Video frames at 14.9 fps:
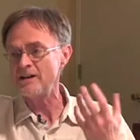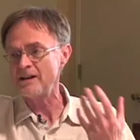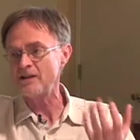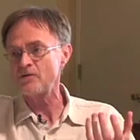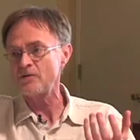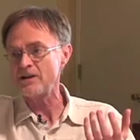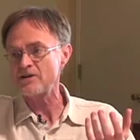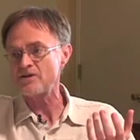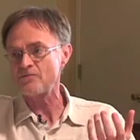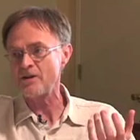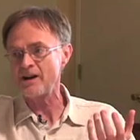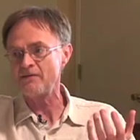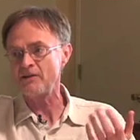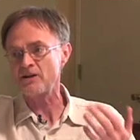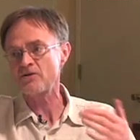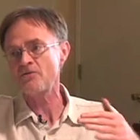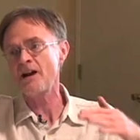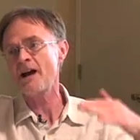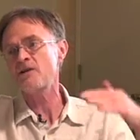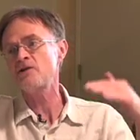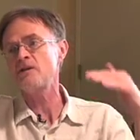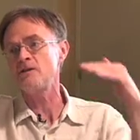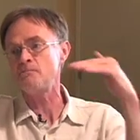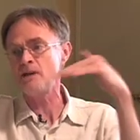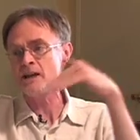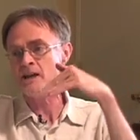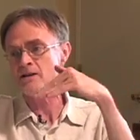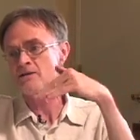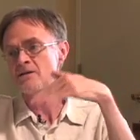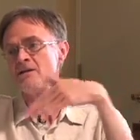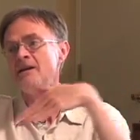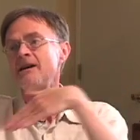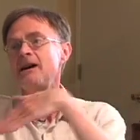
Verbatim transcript: to increase the rate of extraction. It peaks